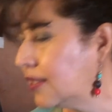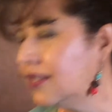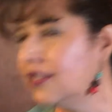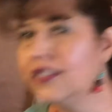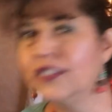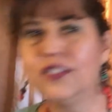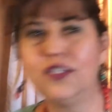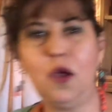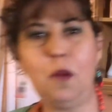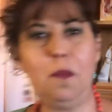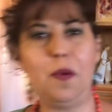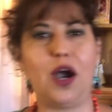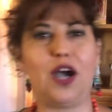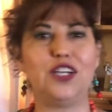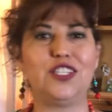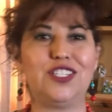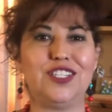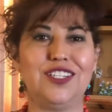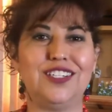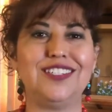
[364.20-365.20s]
Some
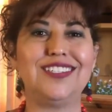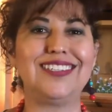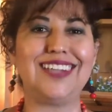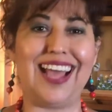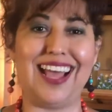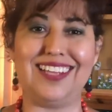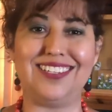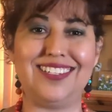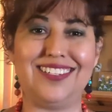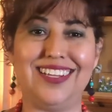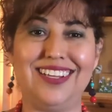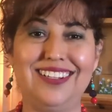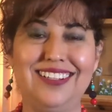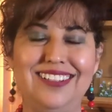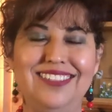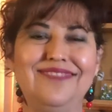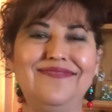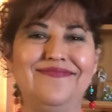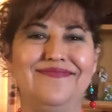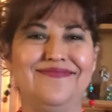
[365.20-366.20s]
parts in Scottsdale,
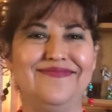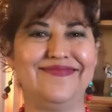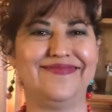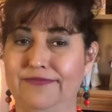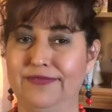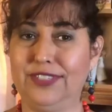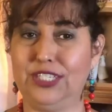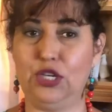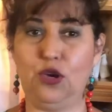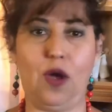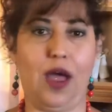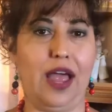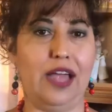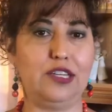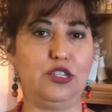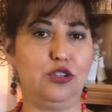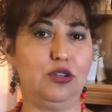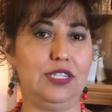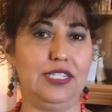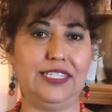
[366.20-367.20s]
you
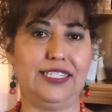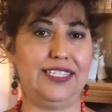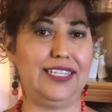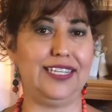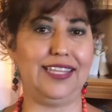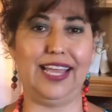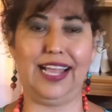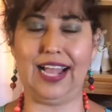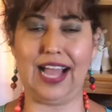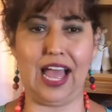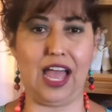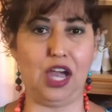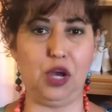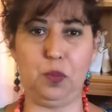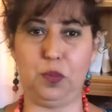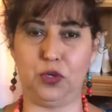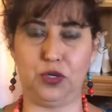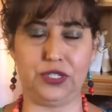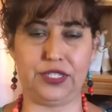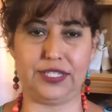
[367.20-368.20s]
actually see the
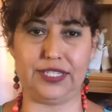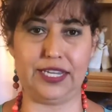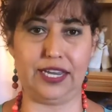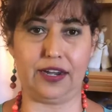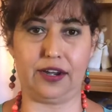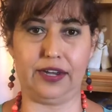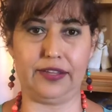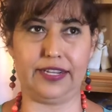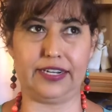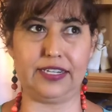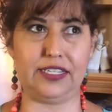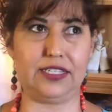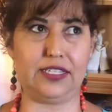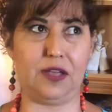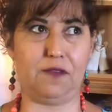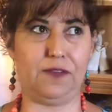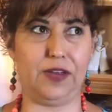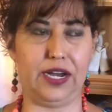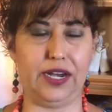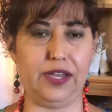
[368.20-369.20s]
cowboys there. There is a
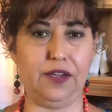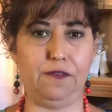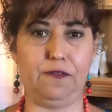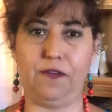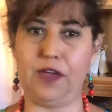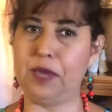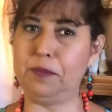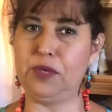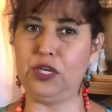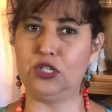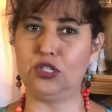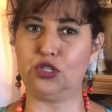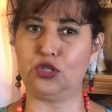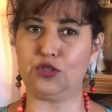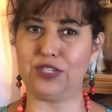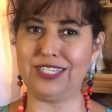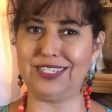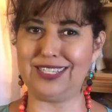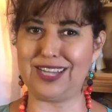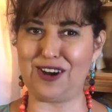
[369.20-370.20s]
very famous
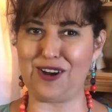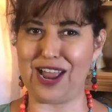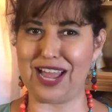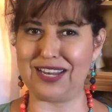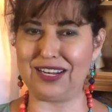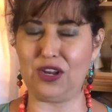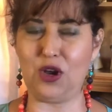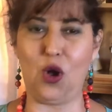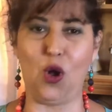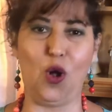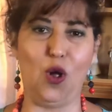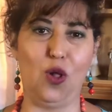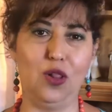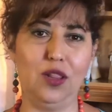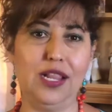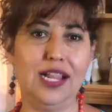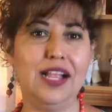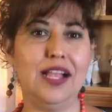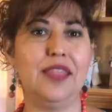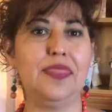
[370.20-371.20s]
restaurant called
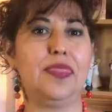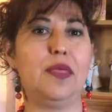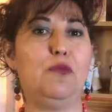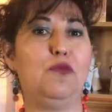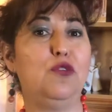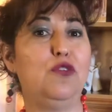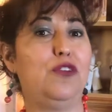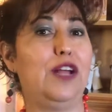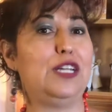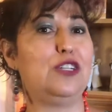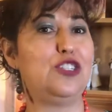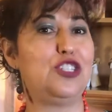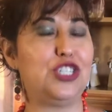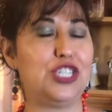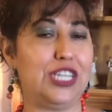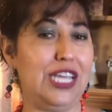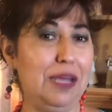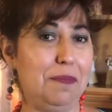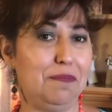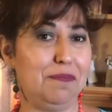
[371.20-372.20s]
the Buffalo
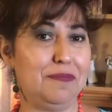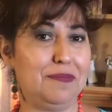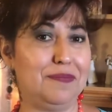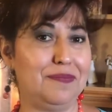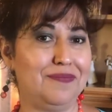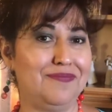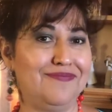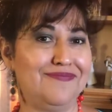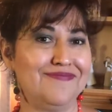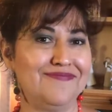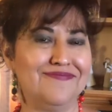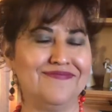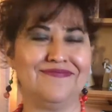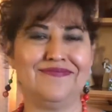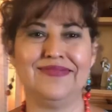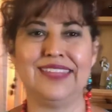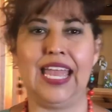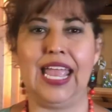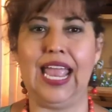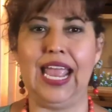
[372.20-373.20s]
Chip,
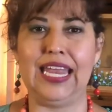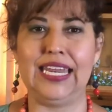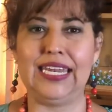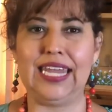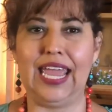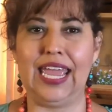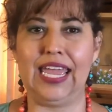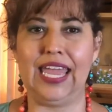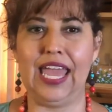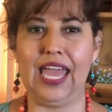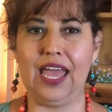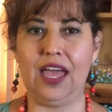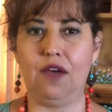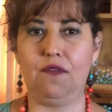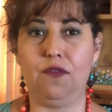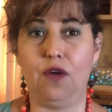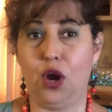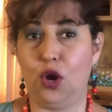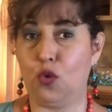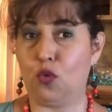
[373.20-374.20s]
and they have
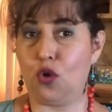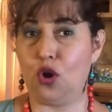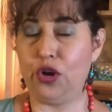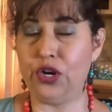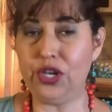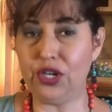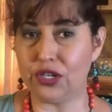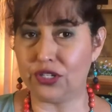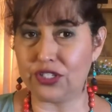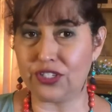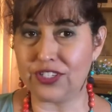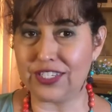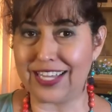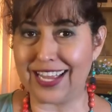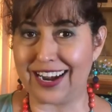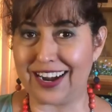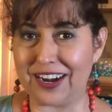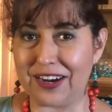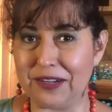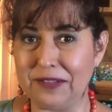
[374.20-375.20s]
rodeos
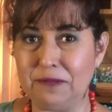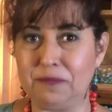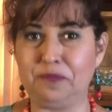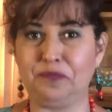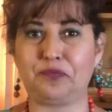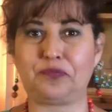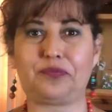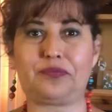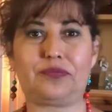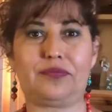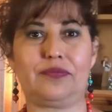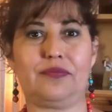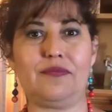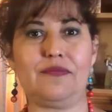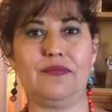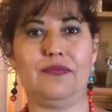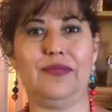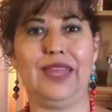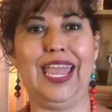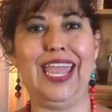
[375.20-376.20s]
there.
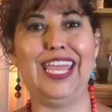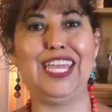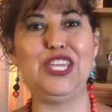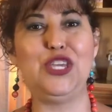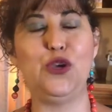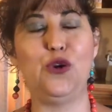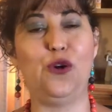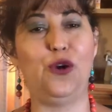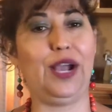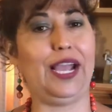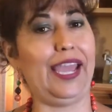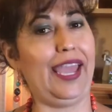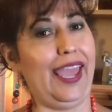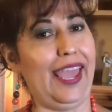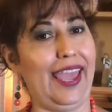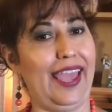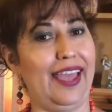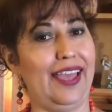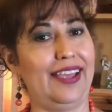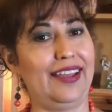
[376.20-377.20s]
And you
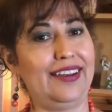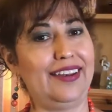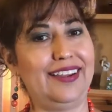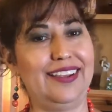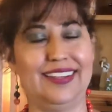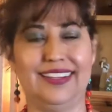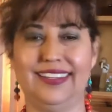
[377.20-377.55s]
can